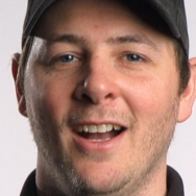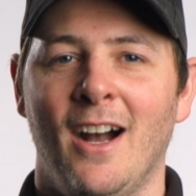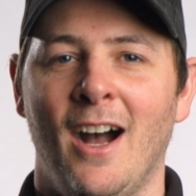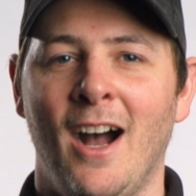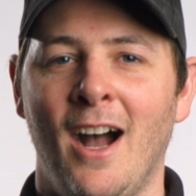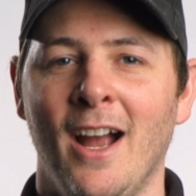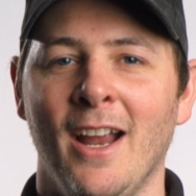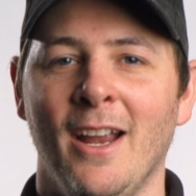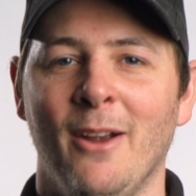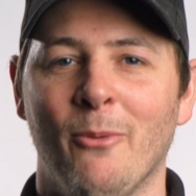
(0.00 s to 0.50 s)

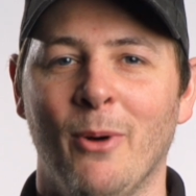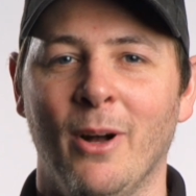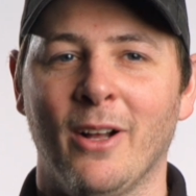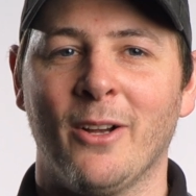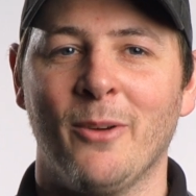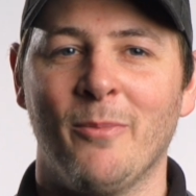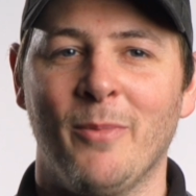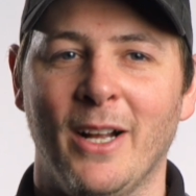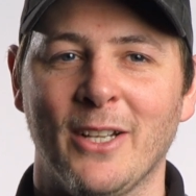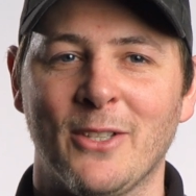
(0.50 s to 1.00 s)
Hi,
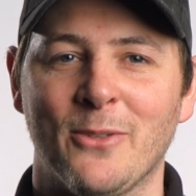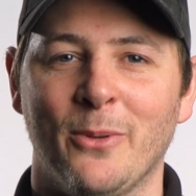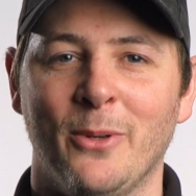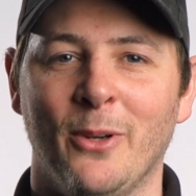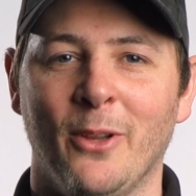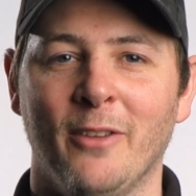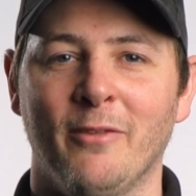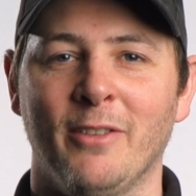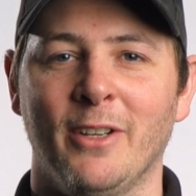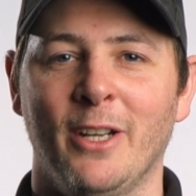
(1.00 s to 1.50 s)
welcome back to
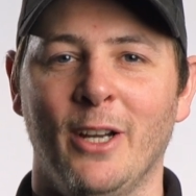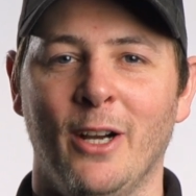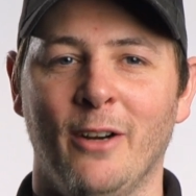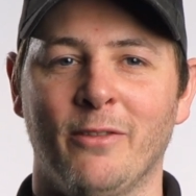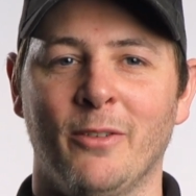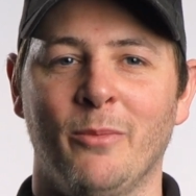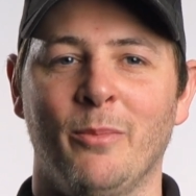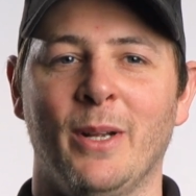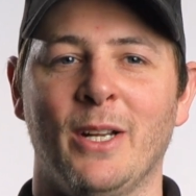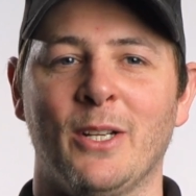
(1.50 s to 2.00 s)
another video
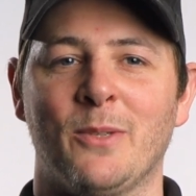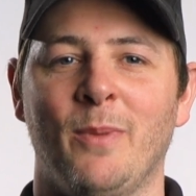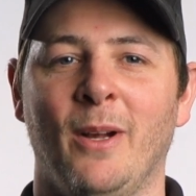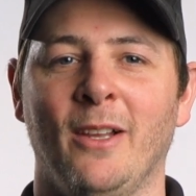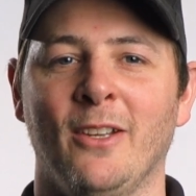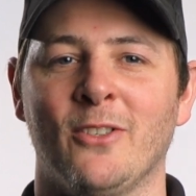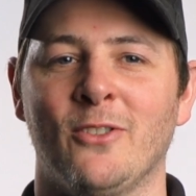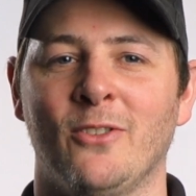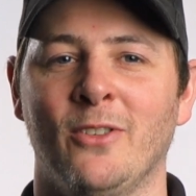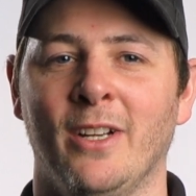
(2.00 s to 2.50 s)
from Binks
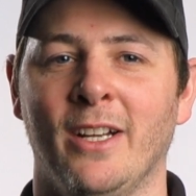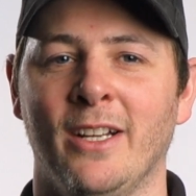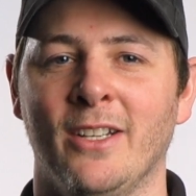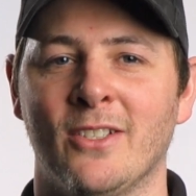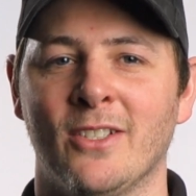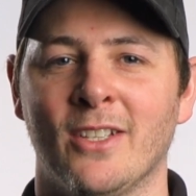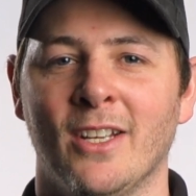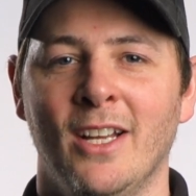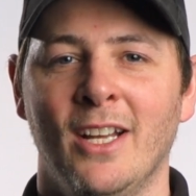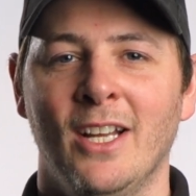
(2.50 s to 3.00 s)

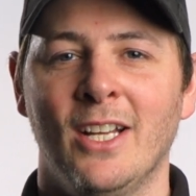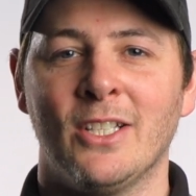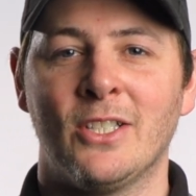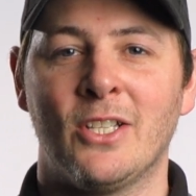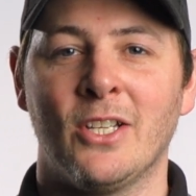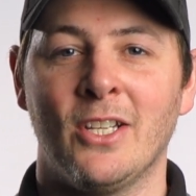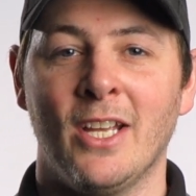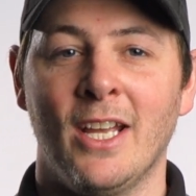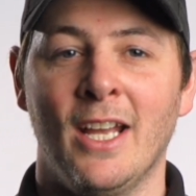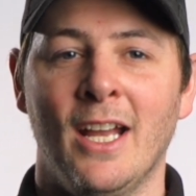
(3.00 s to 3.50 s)
Balustrades.
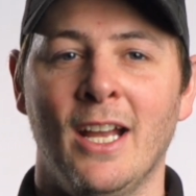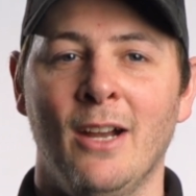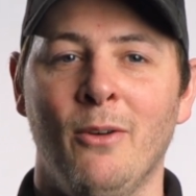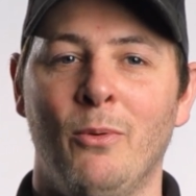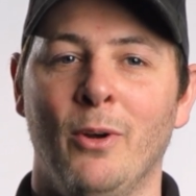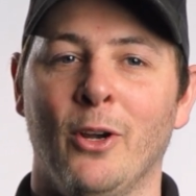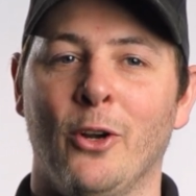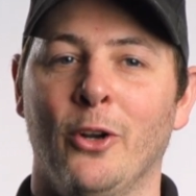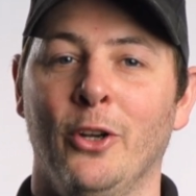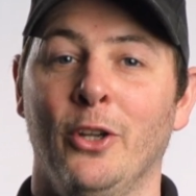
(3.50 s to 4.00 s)
Today
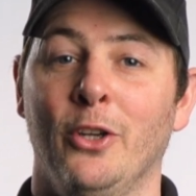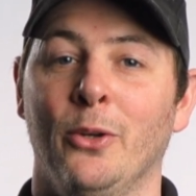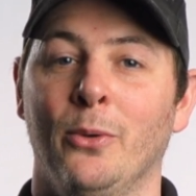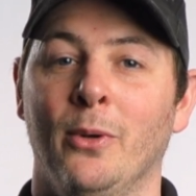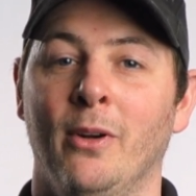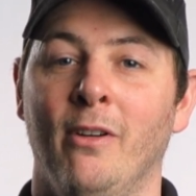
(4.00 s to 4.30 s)
we're going to do a